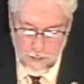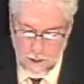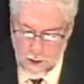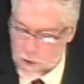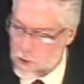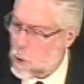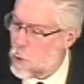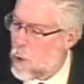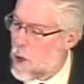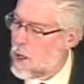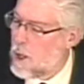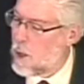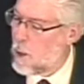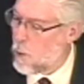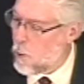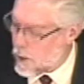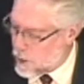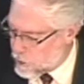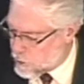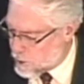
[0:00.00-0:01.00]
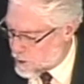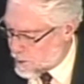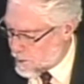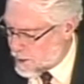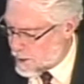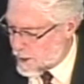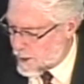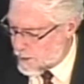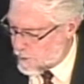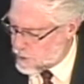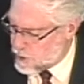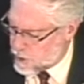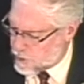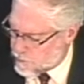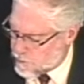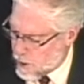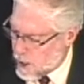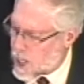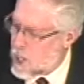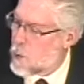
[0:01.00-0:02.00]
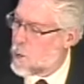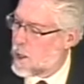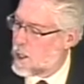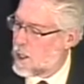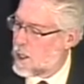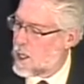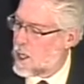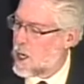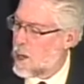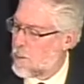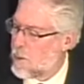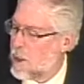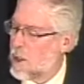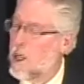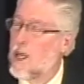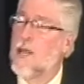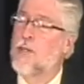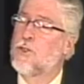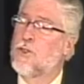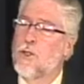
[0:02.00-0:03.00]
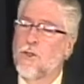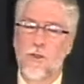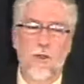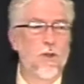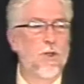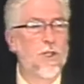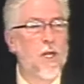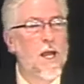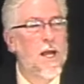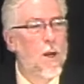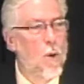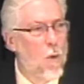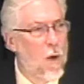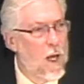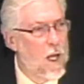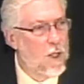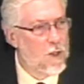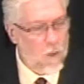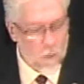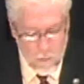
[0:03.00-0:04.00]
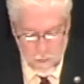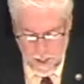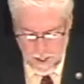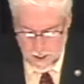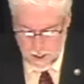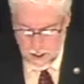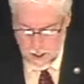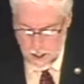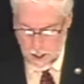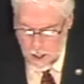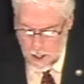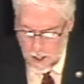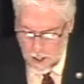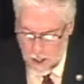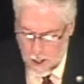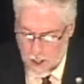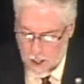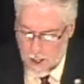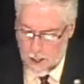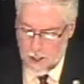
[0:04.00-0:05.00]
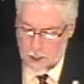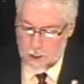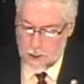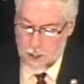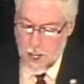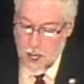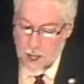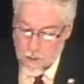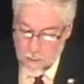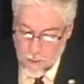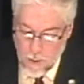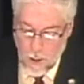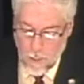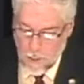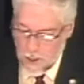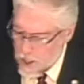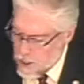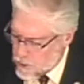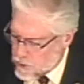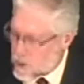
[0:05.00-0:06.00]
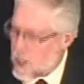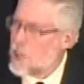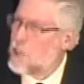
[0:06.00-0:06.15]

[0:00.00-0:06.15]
So what are some of the, just very quickly, a couple of lessons or takeaways we might take from this?